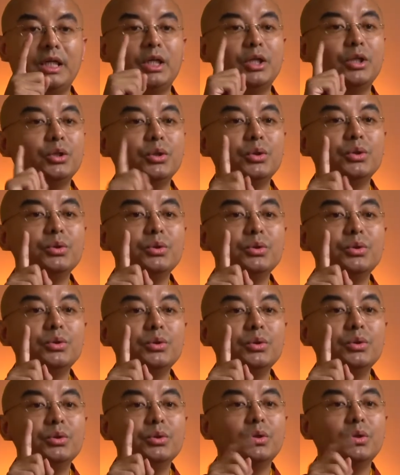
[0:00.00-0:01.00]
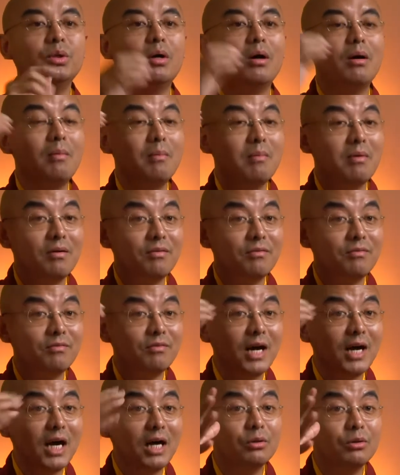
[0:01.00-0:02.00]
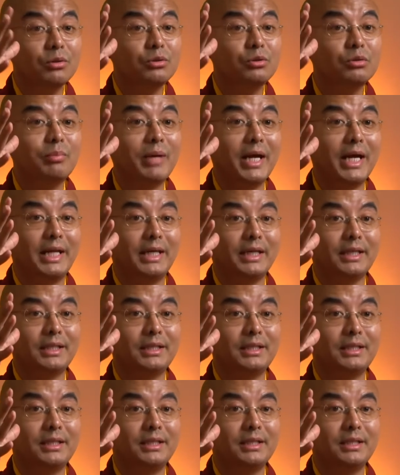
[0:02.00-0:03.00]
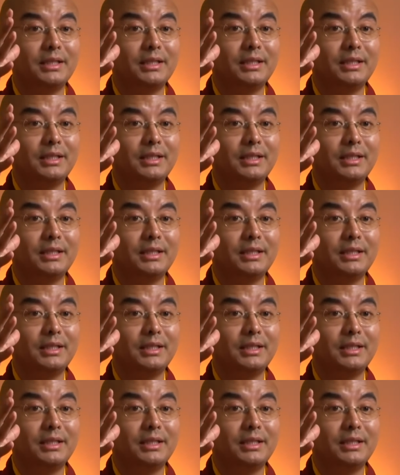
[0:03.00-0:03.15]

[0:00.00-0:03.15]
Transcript: you follow to panic